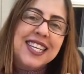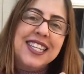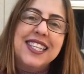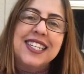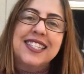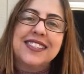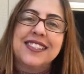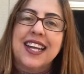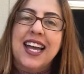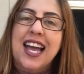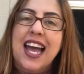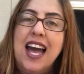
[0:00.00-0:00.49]

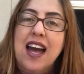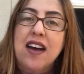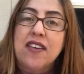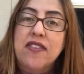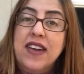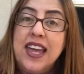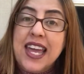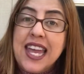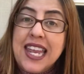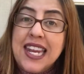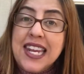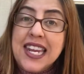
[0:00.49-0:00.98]
doesn't have
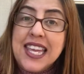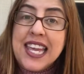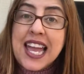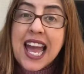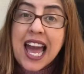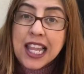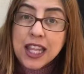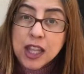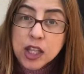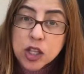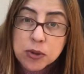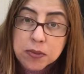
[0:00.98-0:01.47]
any
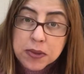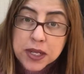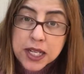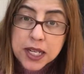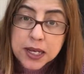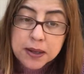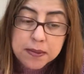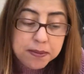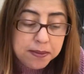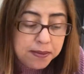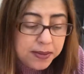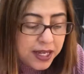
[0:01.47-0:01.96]

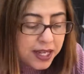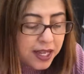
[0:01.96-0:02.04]
aluminum.